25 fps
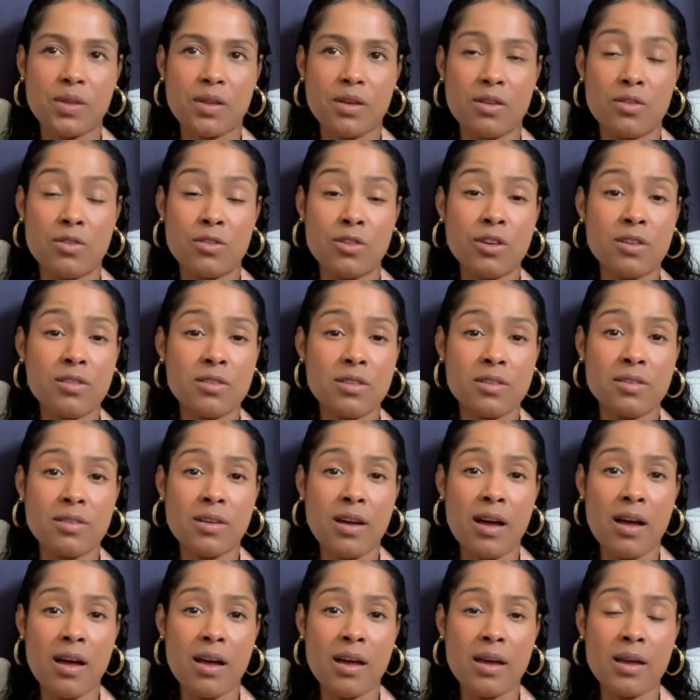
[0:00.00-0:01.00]
took the
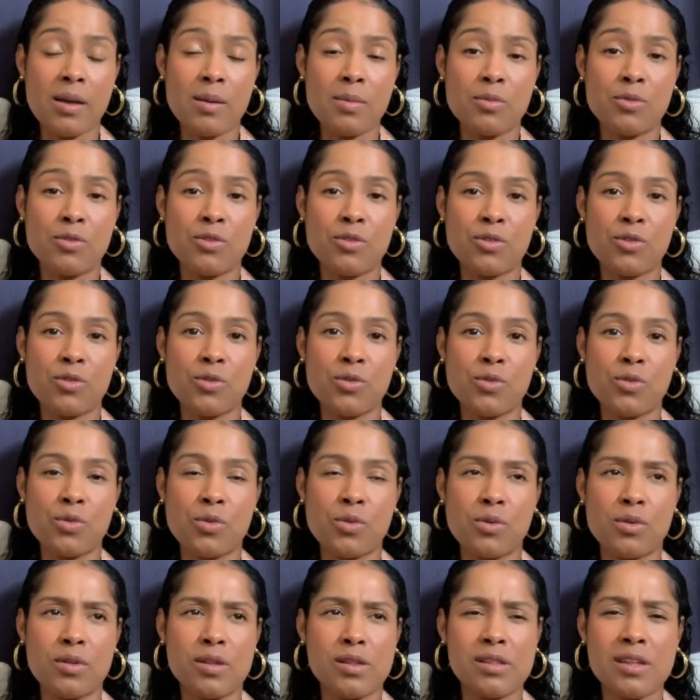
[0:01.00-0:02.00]
time
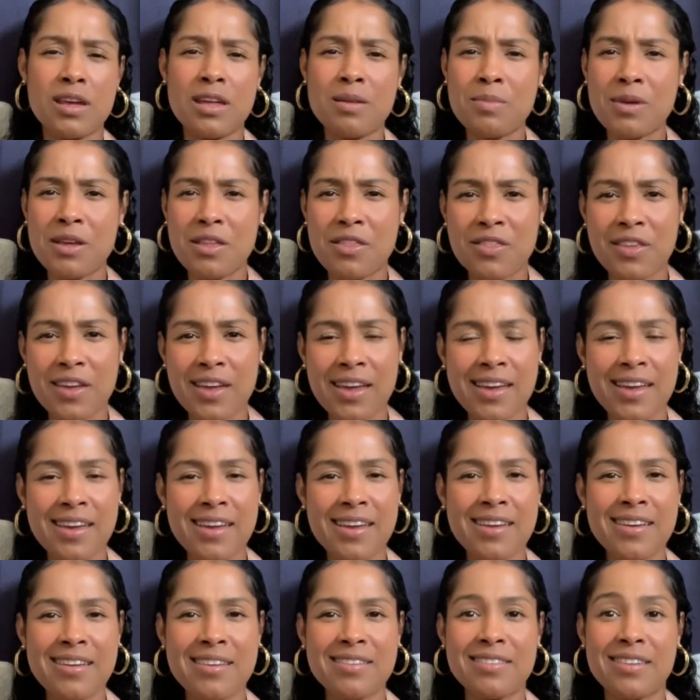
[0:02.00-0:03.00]
to send me
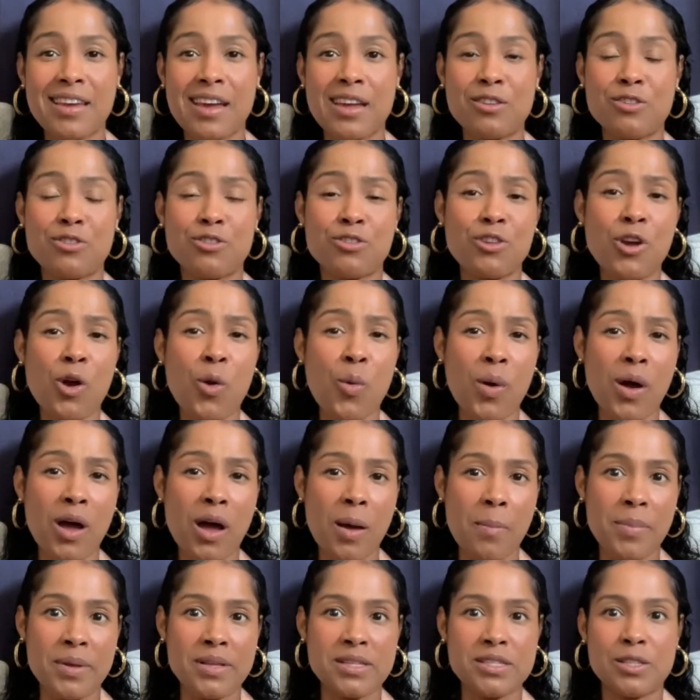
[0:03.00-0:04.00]
things and show
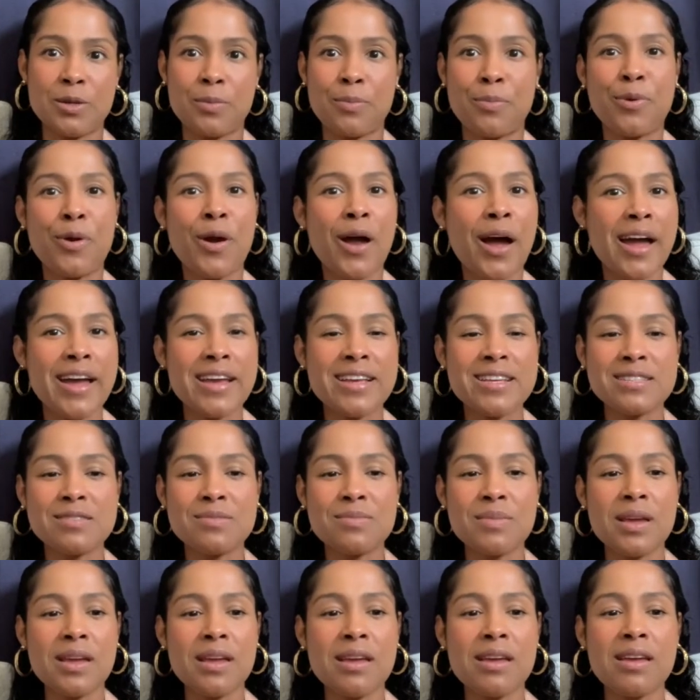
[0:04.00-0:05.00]
up and surprise
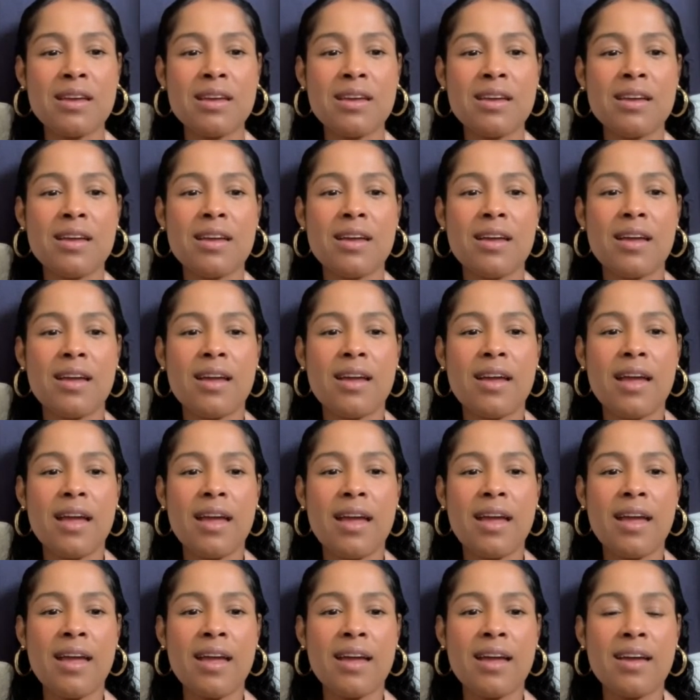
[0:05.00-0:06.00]
me.
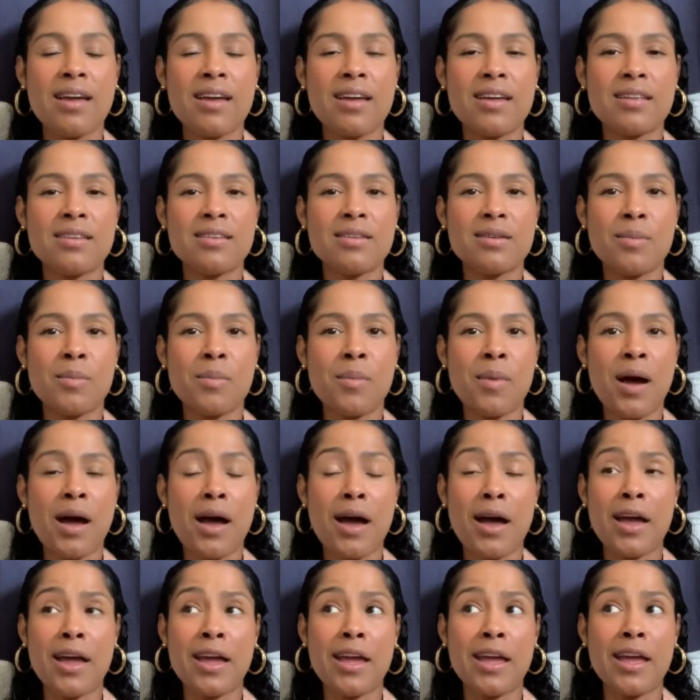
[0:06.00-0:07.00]
And
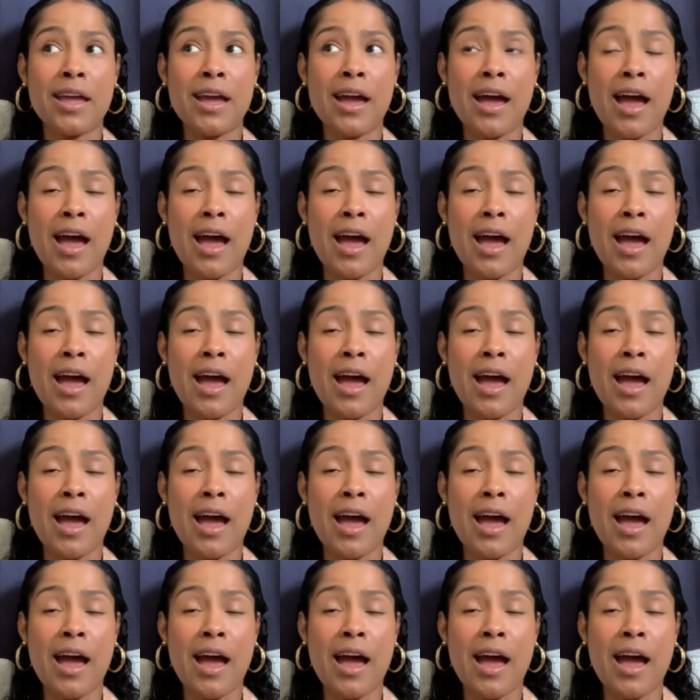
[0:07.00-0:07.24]
my